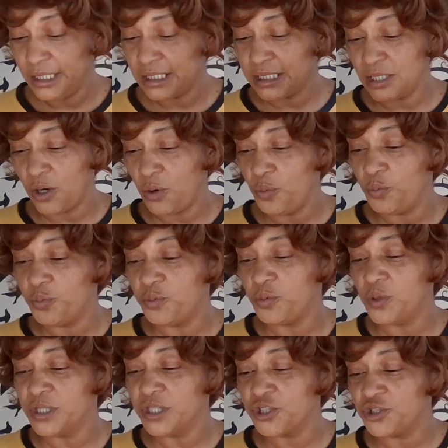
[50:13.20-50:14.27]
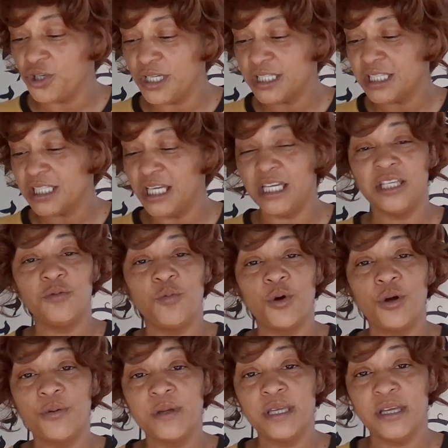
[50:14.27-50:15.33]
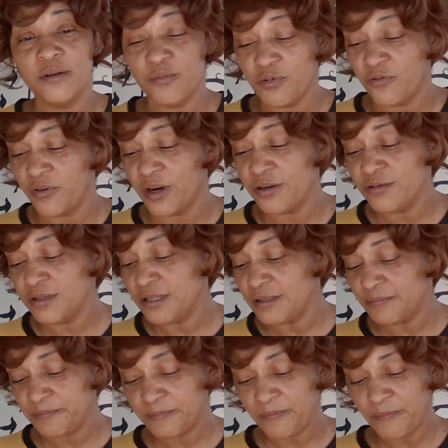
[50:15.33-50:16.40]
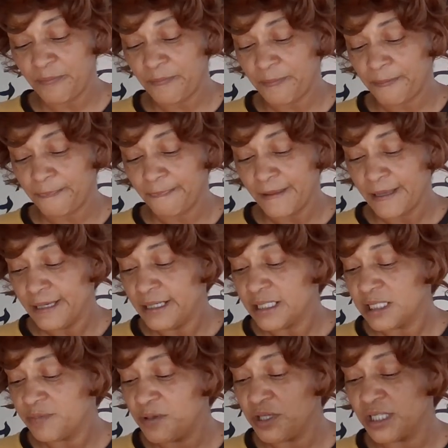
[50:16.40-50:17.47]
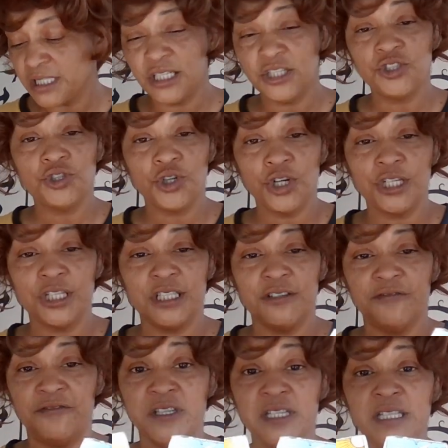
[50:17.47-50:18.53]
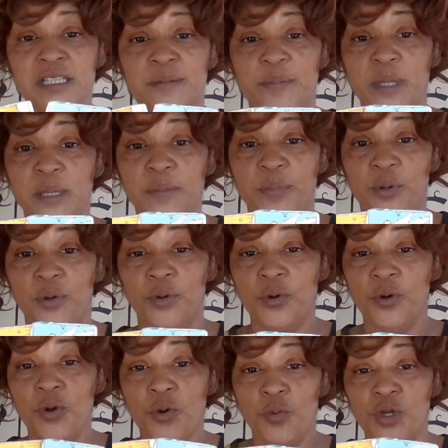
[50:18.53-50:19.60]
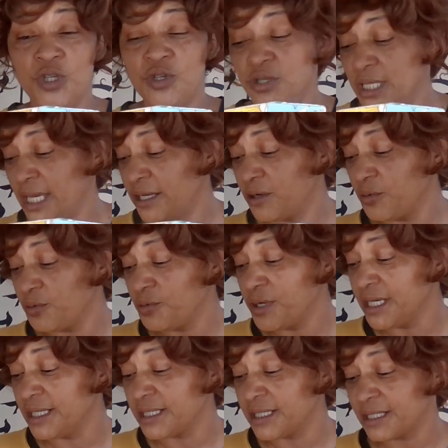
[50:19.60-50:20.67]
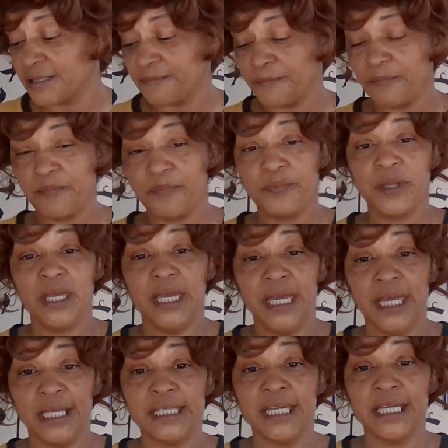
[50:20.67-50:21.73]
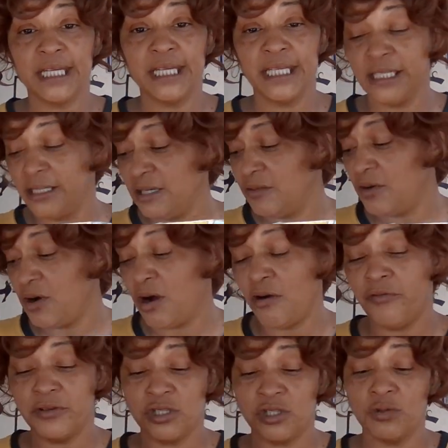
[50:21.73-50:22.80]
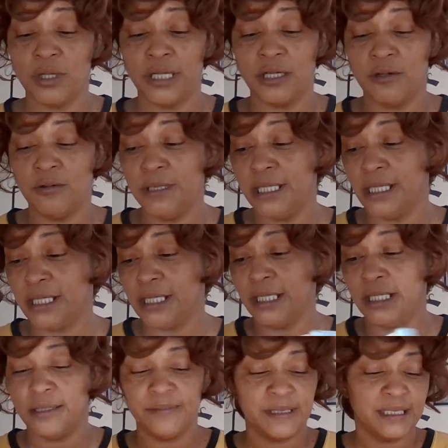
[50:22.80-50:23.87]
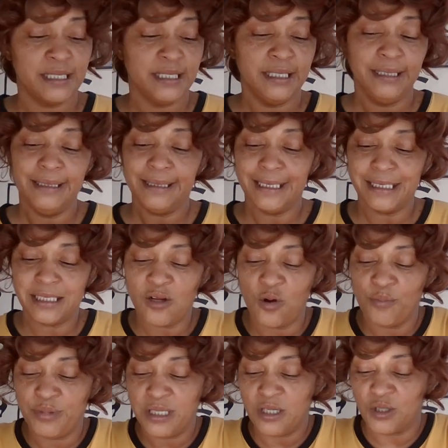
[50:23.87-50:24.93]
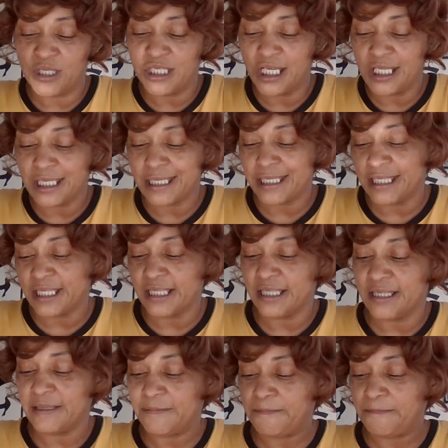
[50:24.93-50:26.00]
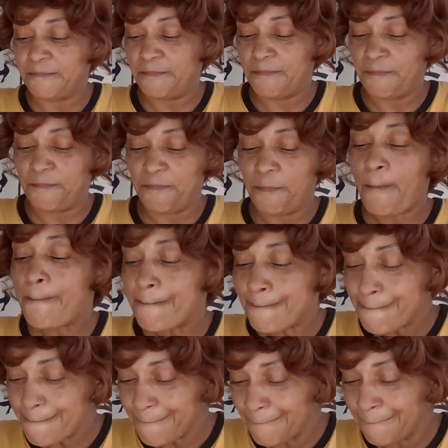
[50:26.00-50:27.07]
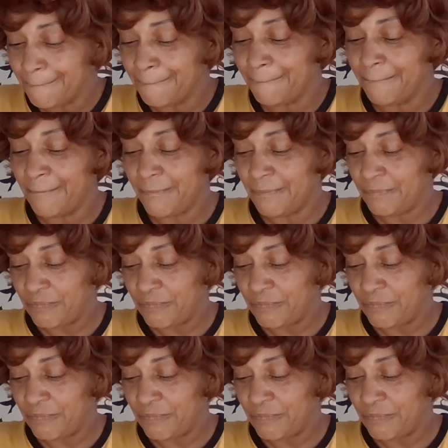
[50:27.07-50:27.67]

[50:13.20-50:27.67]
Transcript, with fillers: So with the trust and worry in reverse, Spirit says you're going to defeat people when you take a risk and take a love offer to a queen of cups. That's going to be your justice. Mm-hmm.